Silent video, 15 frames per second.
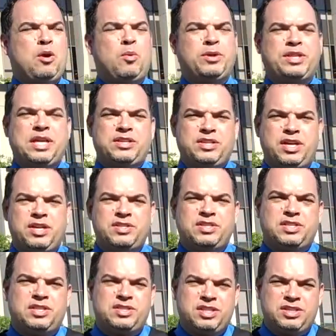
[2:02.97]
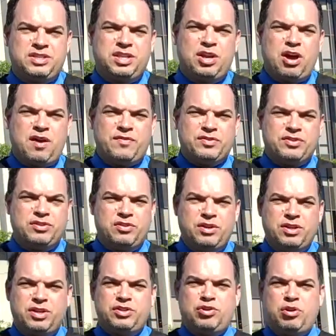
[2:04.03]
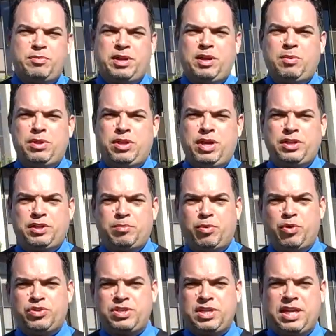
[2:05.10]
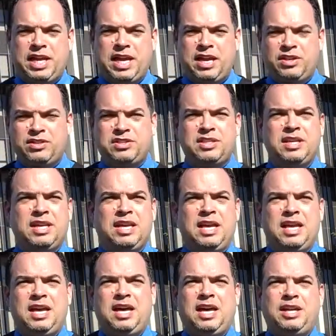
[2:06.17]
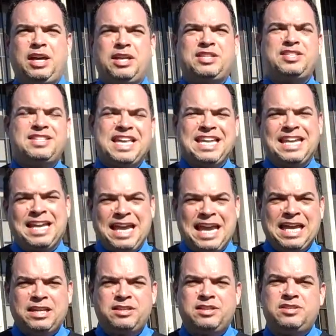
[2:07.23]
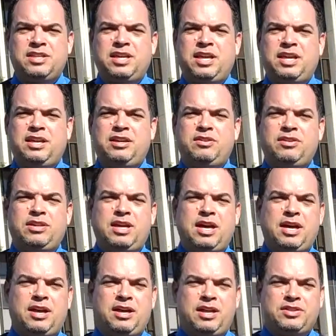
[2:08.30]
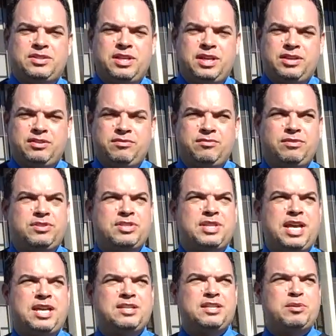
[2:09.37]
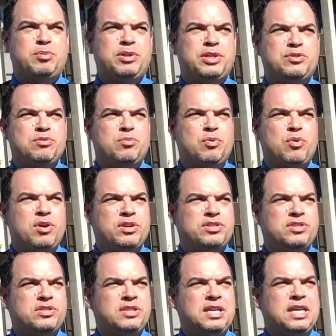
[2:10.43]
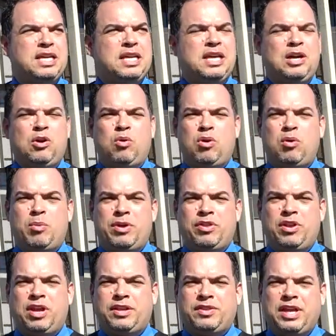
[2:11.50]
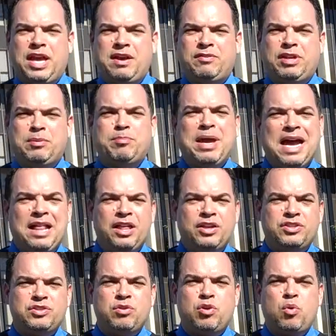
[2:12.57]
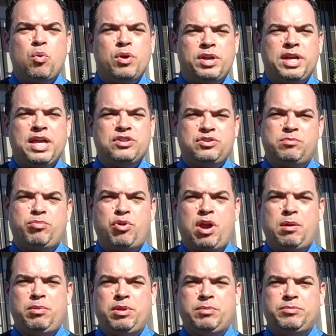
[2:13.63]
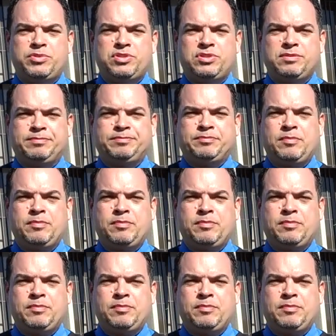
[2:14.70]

What that does is assist the officer in determining whether or not the person has an unsteady gait, as they state in the police reports, or whether or not they have any balance or coordination problems,